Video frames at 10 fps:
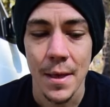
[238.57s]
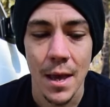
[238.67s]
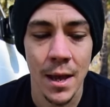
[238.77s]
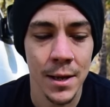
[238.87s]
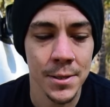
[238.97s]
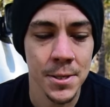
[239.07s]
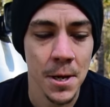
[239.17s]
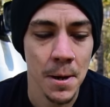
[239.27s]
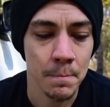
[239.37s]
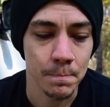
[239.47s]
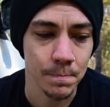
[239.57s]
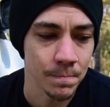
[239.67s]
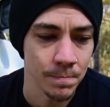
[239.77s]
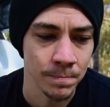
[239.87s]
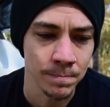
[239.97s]
And
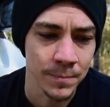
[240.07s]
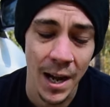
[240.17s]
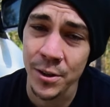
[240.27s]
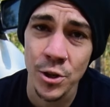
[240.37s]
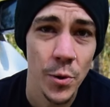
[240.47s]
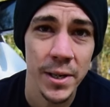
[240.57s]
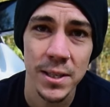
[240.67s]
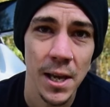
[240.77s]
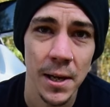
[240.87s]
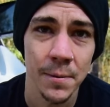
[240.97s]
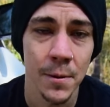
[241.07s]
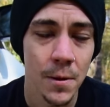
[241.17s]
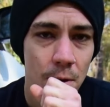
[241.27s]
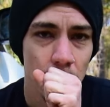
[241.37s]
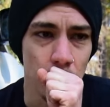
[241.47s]
I don't know anything
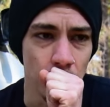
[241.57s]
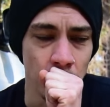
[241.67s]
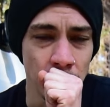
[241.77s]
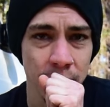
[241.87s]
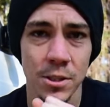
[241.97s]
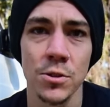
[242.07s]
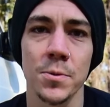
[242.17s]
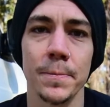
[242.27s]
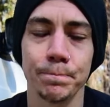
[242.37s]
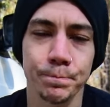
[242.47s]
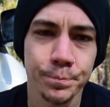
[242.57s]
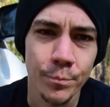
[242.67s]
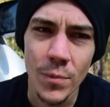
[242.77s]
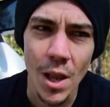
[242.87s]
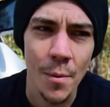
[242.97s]
excuse me,
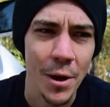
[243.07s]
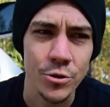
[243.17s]
about